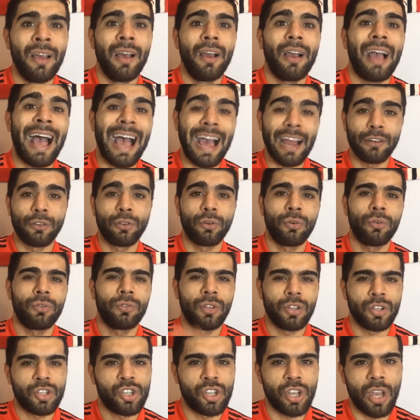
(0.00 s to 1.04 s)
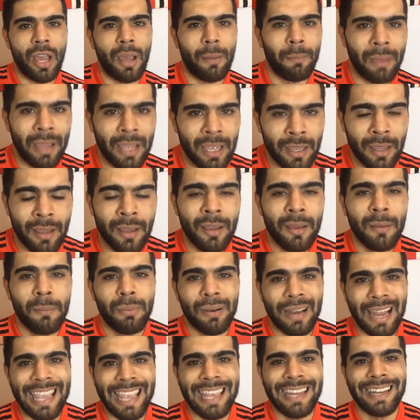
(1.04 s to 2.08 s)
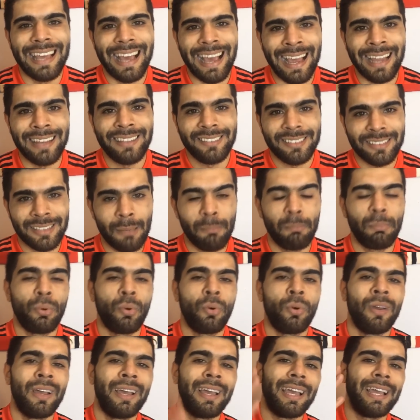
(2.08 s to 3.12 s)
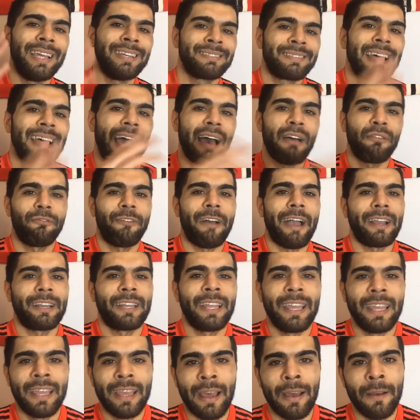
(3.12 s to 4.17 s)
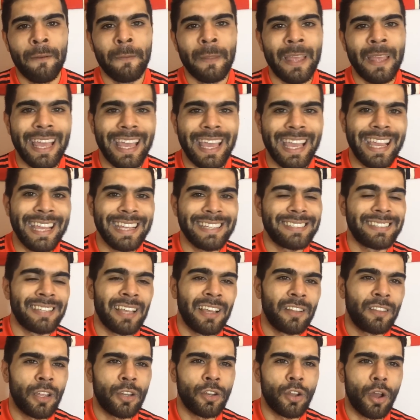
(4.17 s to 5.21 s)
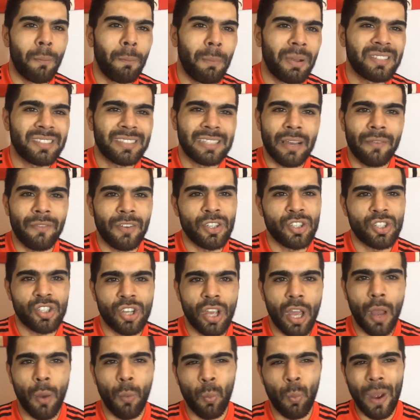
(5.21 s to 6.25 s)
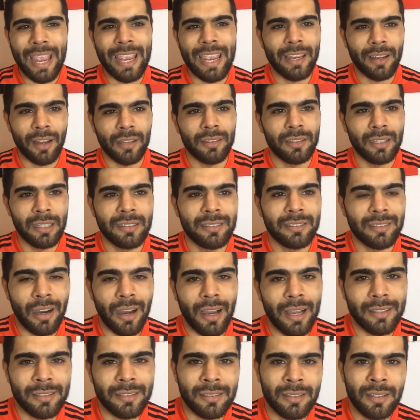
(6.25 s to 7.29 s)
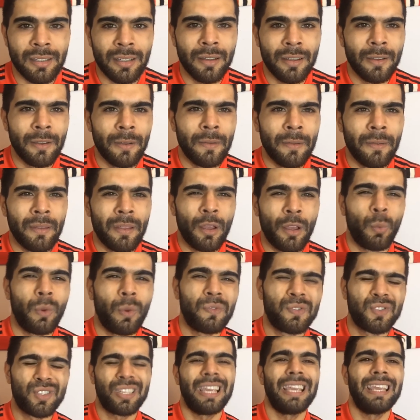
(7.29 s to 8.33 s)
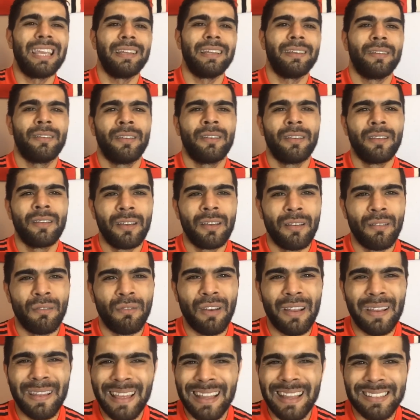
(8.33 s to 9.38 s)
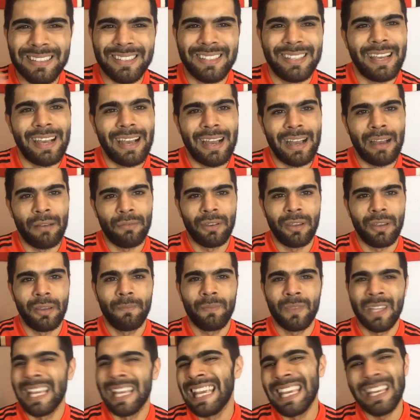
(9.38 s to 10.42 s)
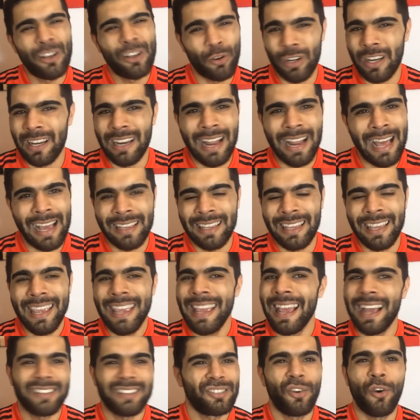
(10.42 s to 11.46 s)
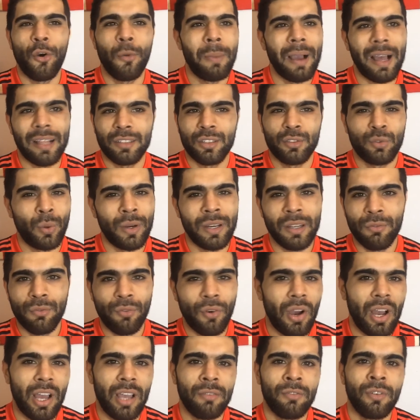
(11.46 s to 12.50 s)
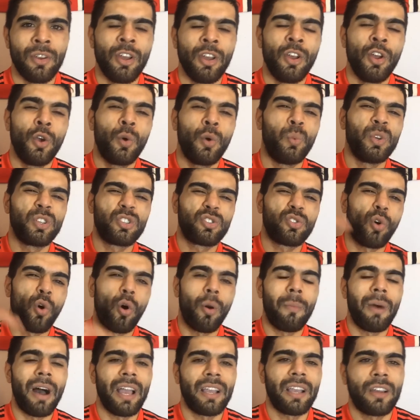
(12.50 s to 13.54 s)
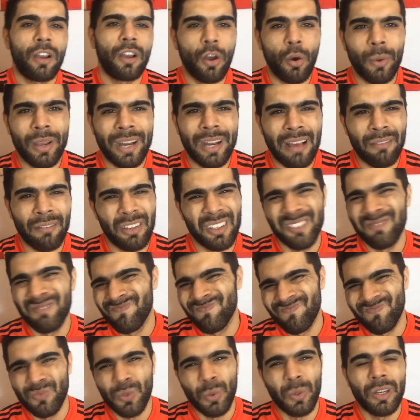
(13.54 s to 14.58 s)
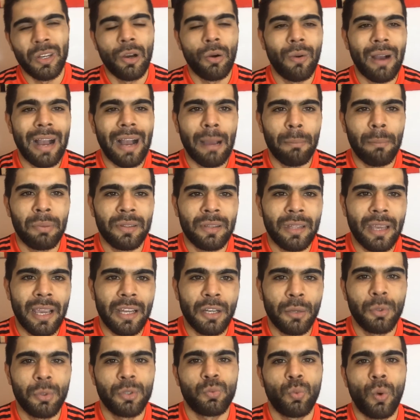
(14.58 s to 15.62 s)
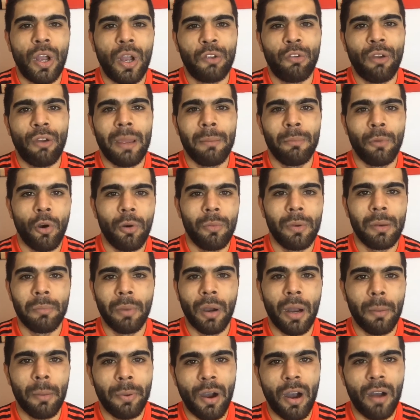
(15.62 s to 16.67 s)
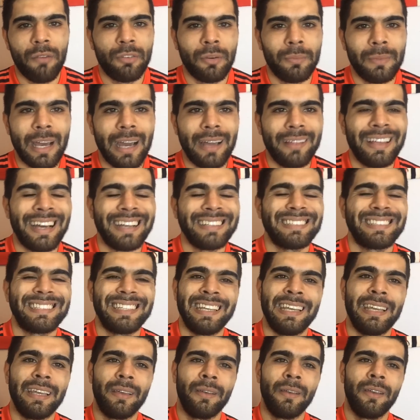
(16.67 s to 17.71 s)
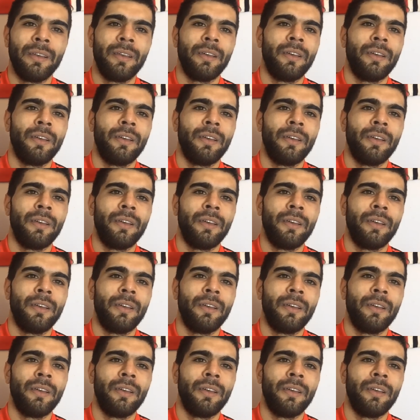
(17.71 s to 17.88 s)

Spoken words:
handle the shirt, mate. Plain and simple. Is that a factor here? Is the number 7 shirt weighing on these guys? We've seen Valencia have it. He couldn't hack it. He had to go back to 25. We saw Michael Owen have it. We know what happened there. There was one great moment, but apart from that, that's it.